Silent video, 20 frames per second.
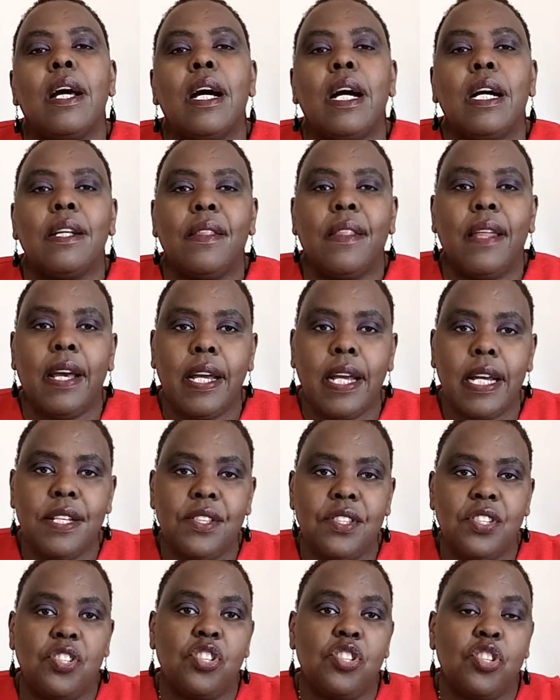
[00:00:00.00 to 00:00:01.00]
at the higher
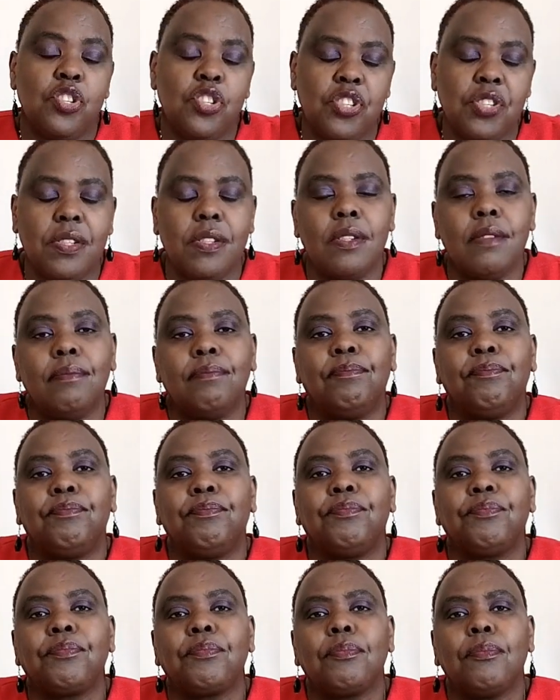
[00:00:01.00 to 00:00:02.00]
institution
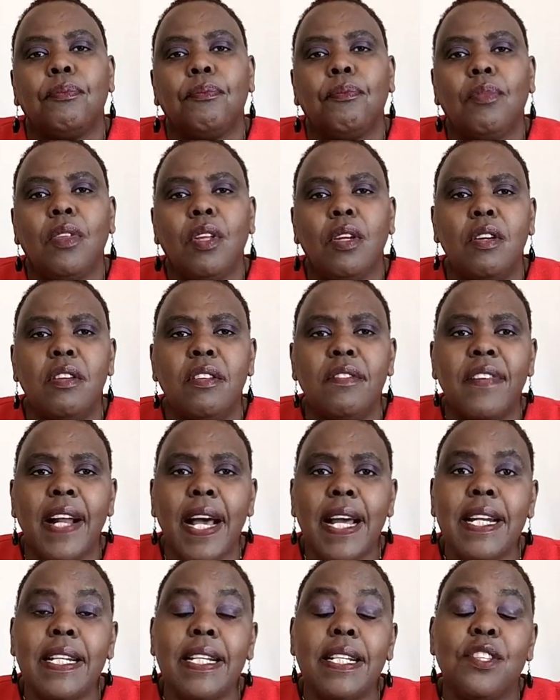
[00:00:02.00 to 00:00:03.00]
of
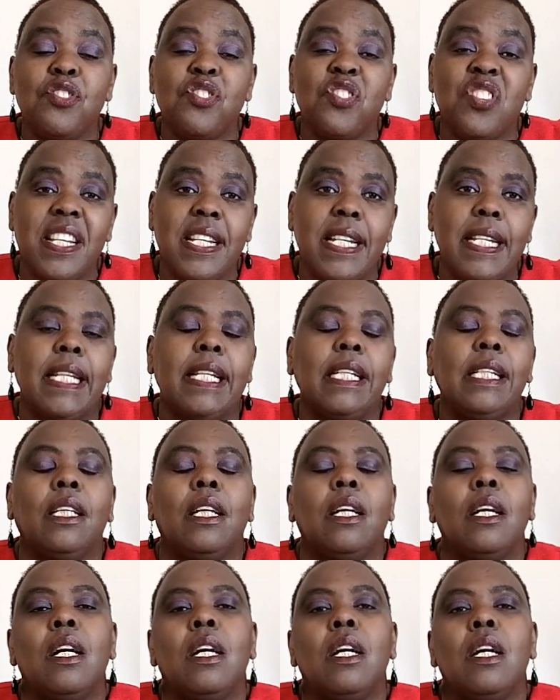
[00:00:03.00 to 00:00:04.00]
running, training,
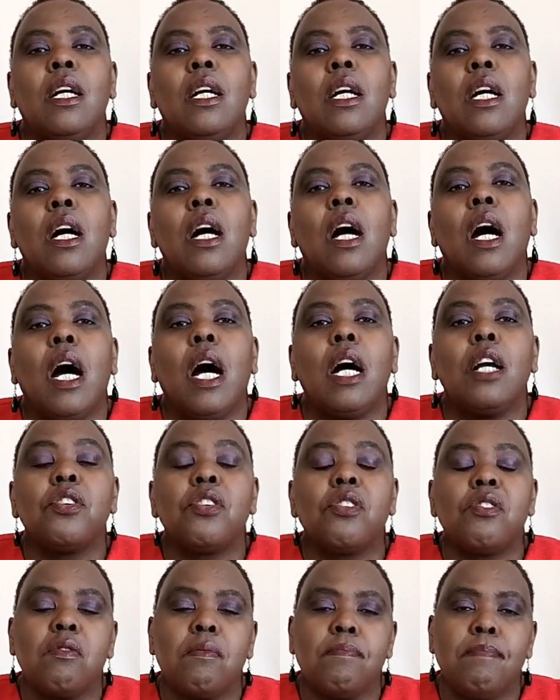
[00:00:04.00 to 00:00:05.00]
you
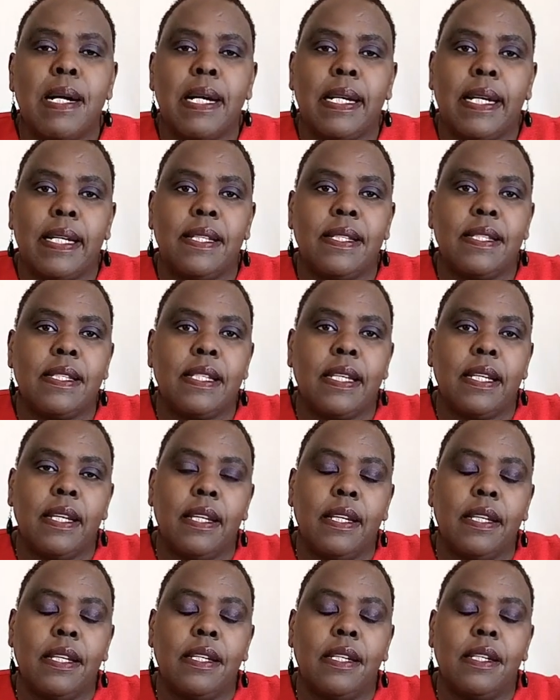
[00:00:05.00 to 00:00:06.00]
look back and
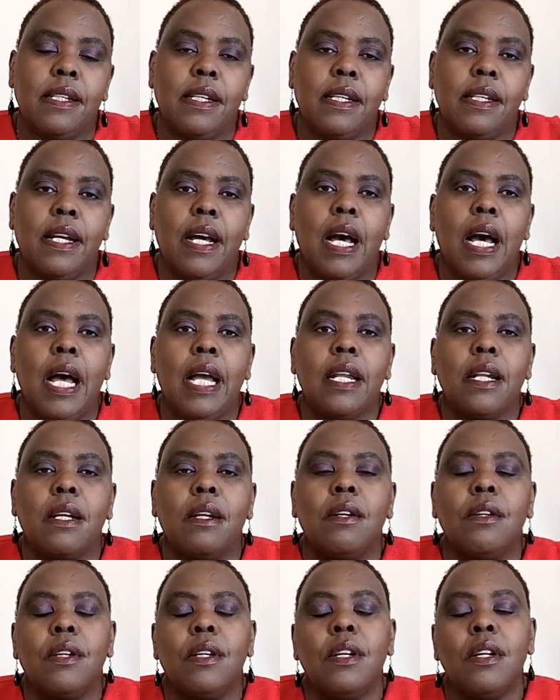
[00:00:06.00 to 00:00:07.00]
say, I
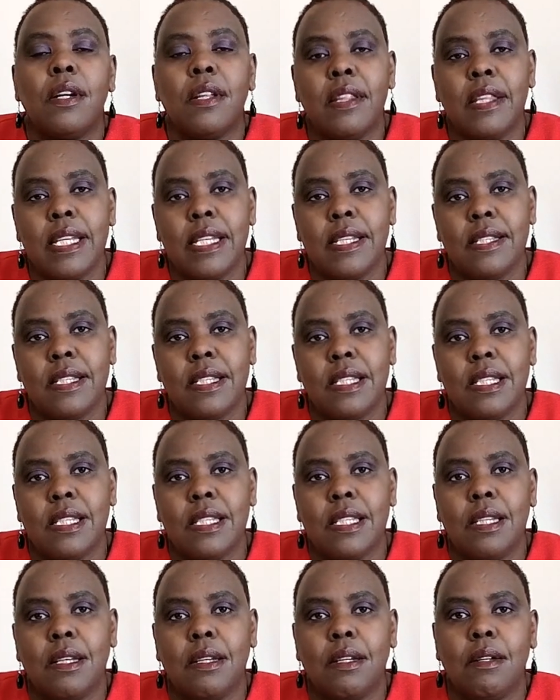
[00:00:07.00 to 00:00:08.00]
got this,
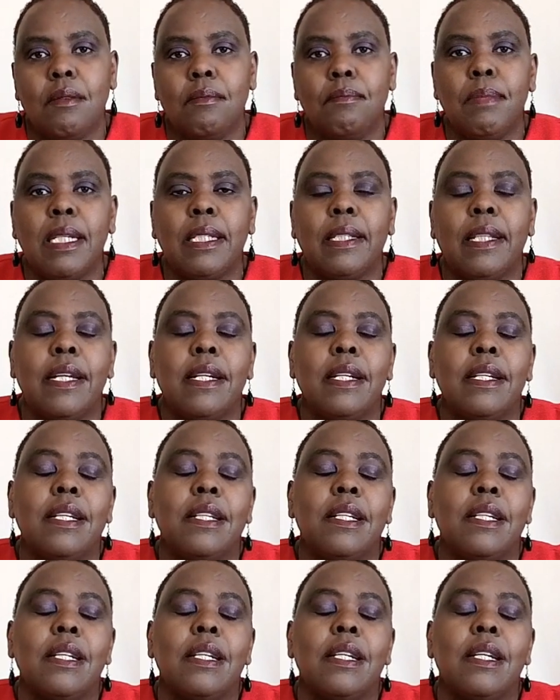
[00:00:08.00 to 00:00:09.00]
but I
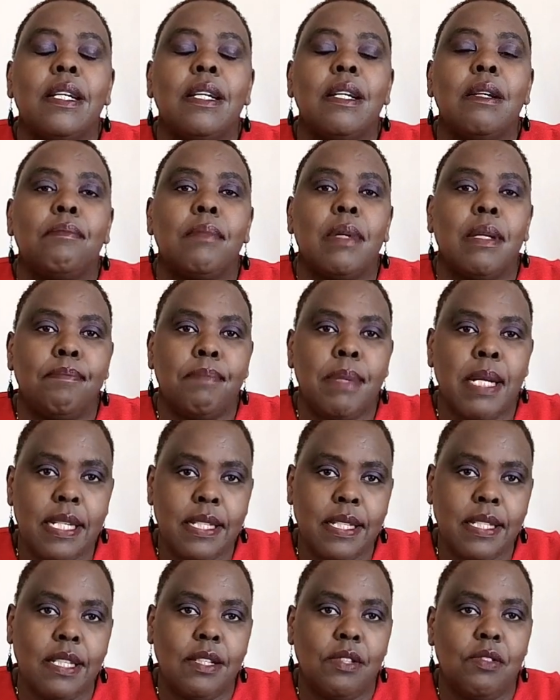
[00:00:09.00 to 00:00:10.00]
did my
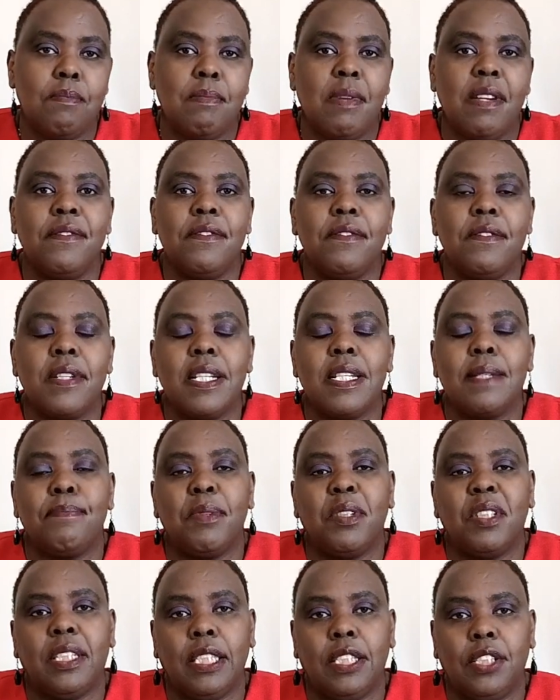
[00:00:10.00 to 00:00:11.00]
best to my fullest
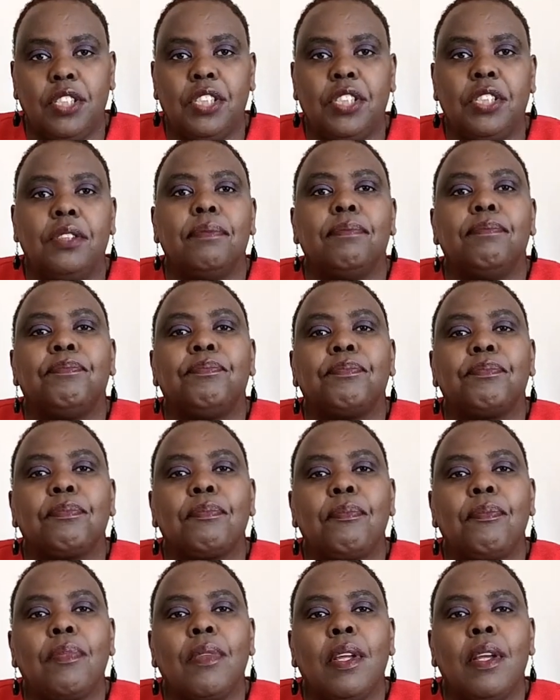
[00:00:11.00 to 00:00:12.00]
potential.
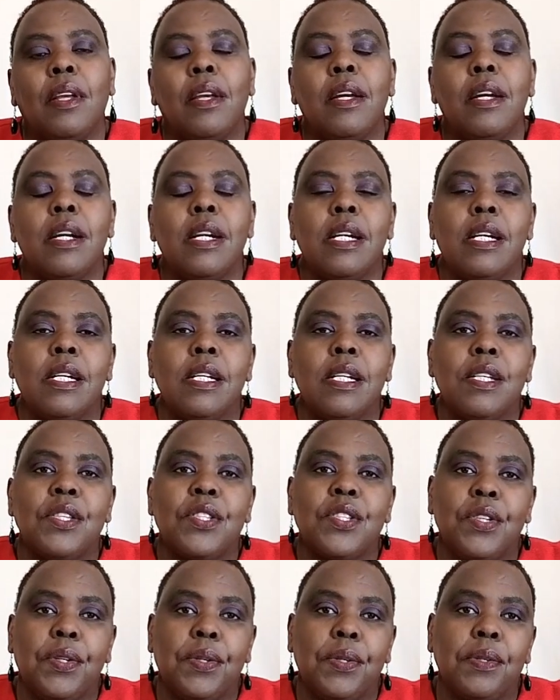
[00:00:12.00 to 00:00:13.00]

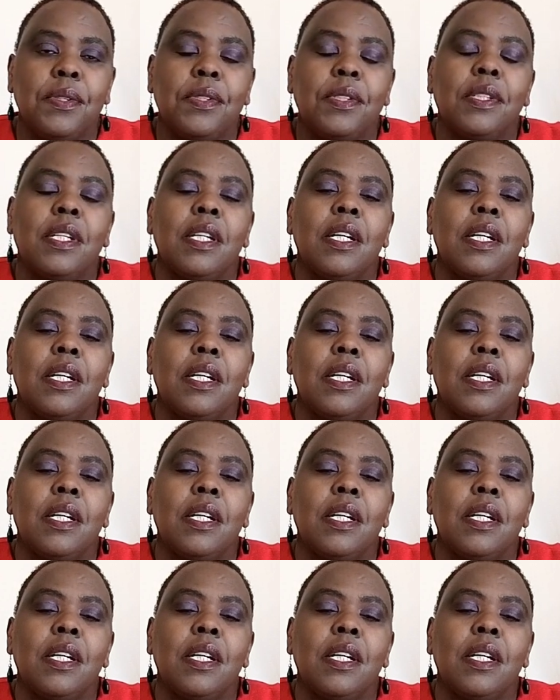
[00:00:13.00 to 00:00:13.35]
So